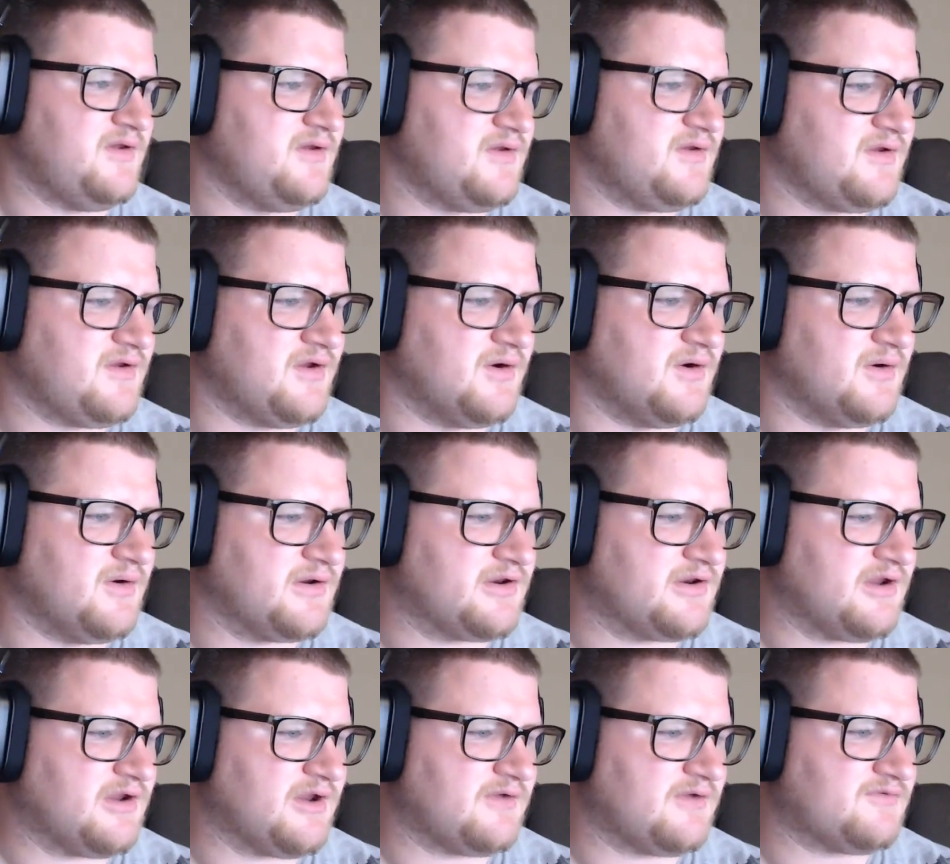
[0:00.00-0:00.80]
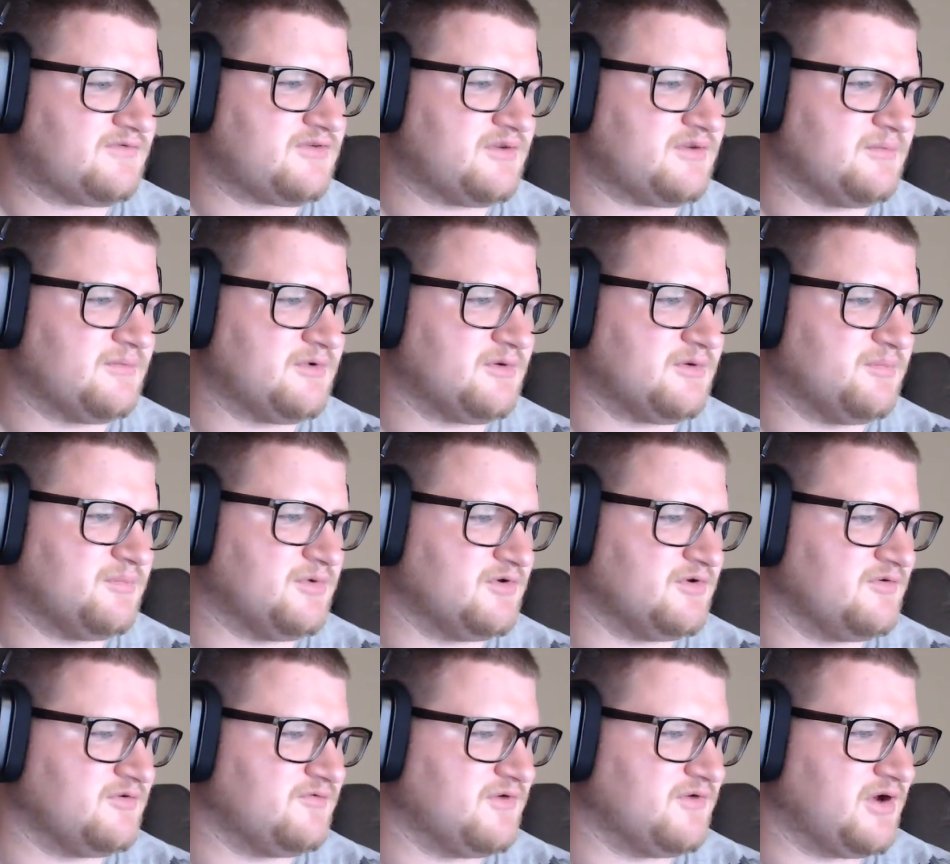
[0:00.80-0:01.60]
going to have similar
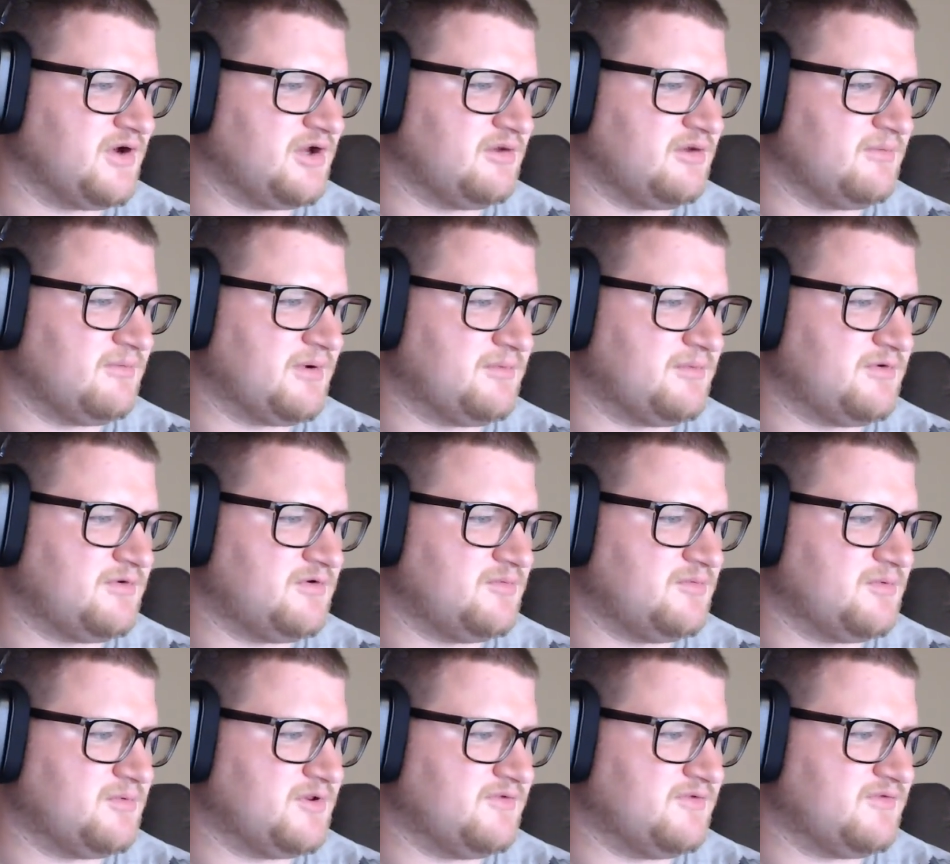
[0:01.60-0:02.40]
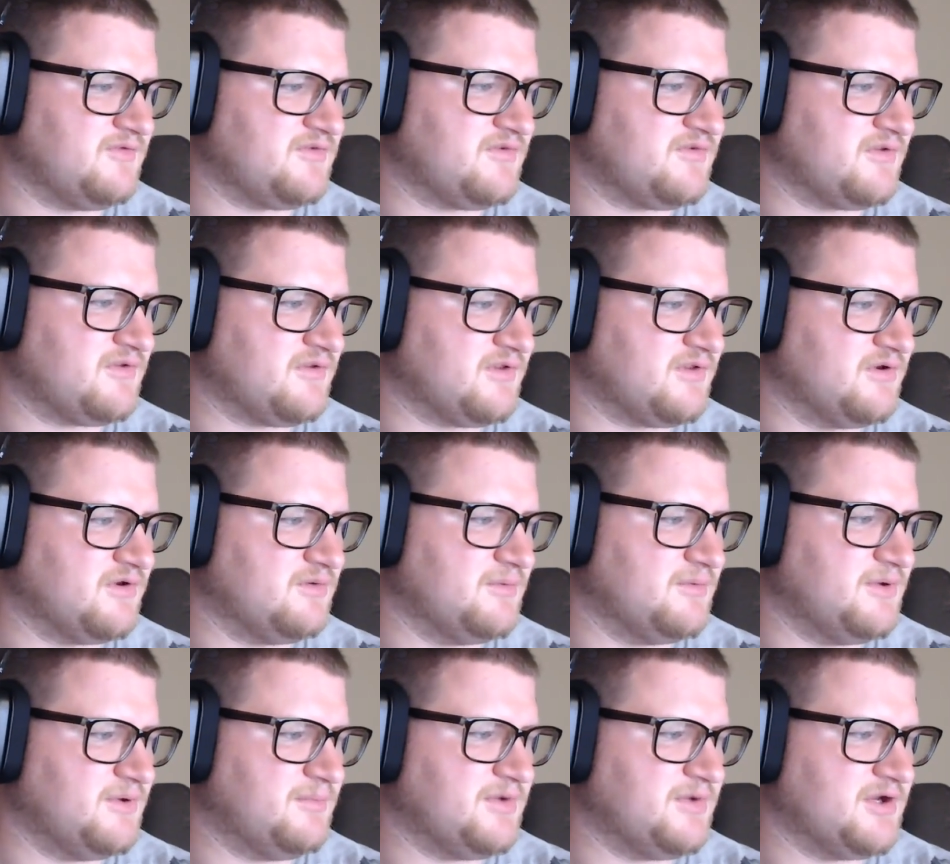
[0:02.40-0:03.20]
build volume. I do believe it's a little
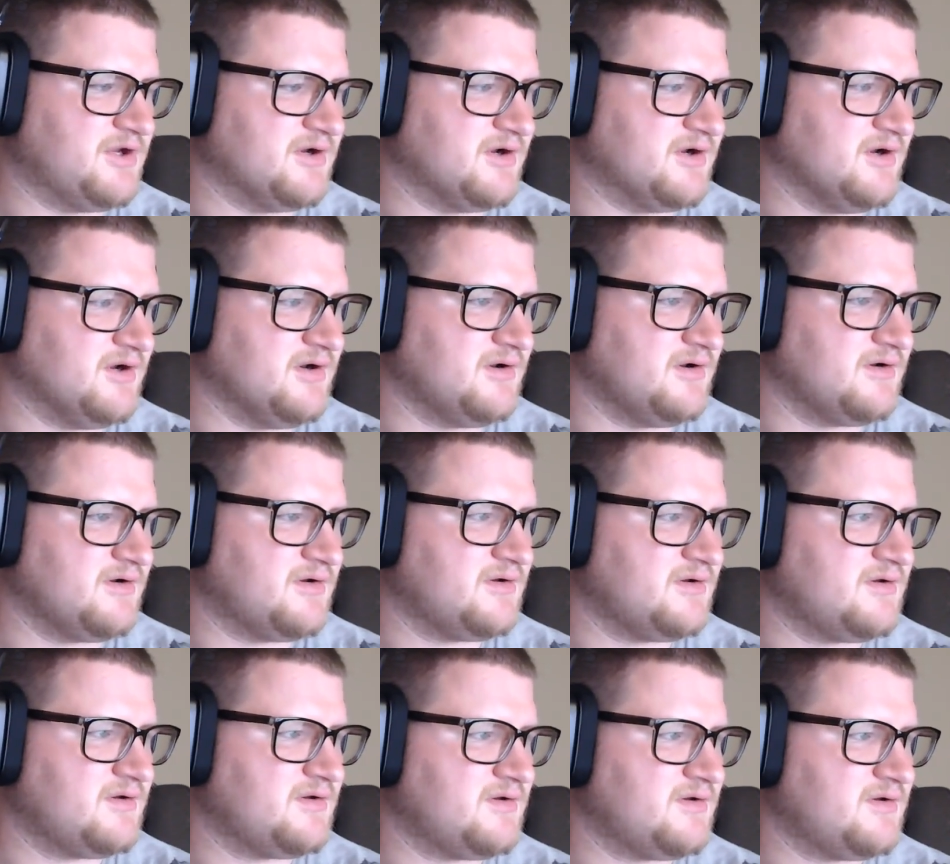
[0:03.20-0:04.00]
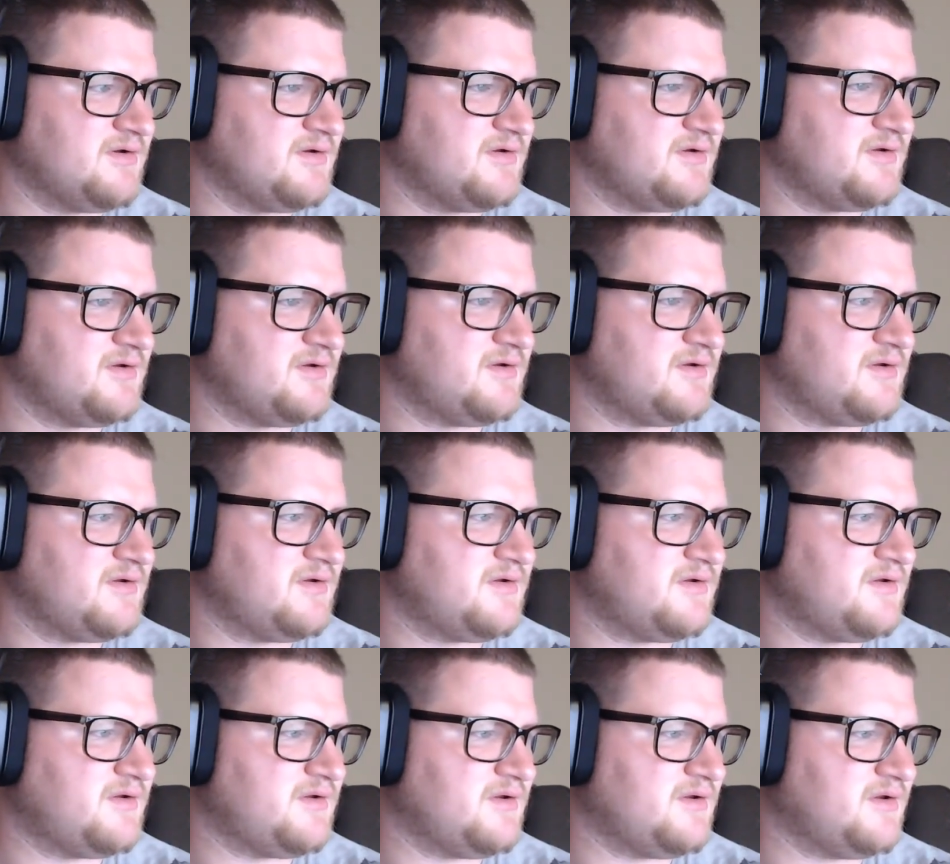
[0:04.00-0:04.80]
bit bigger.
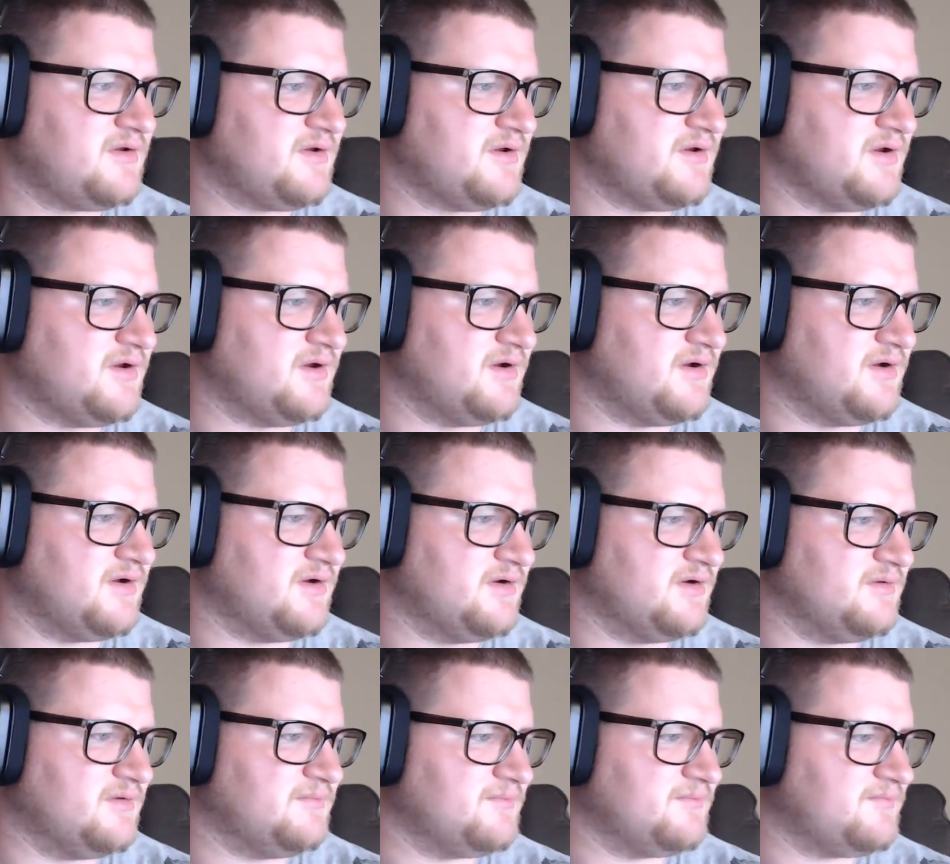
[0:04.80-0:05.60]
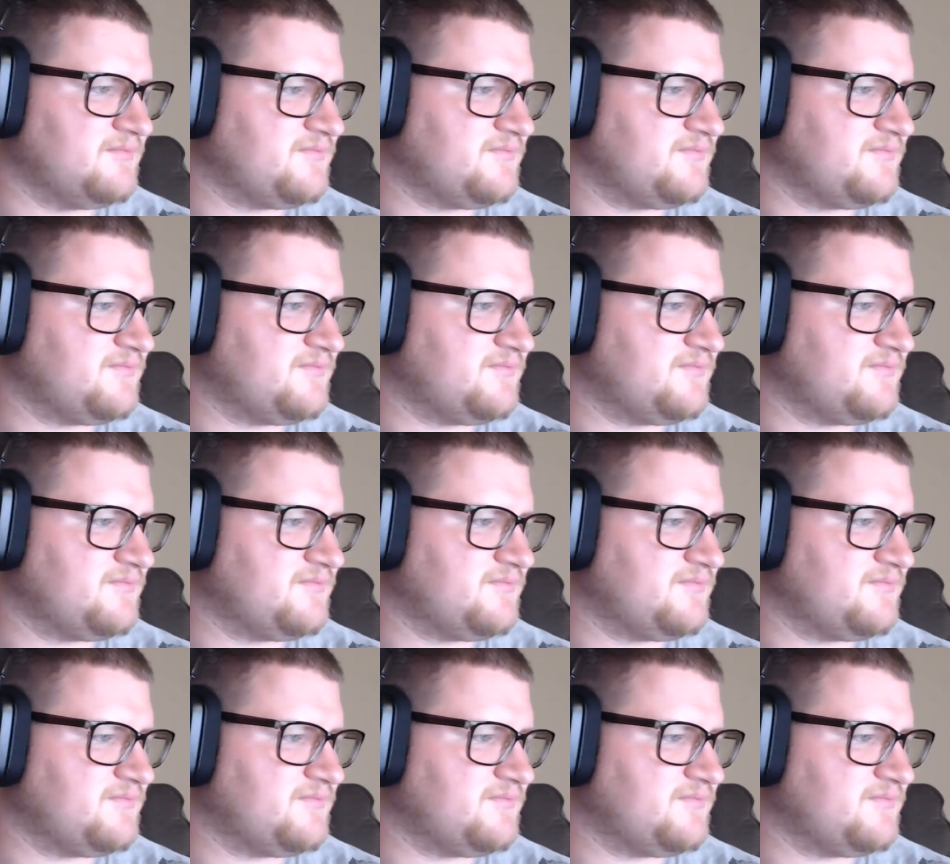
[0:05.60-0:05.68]
Let's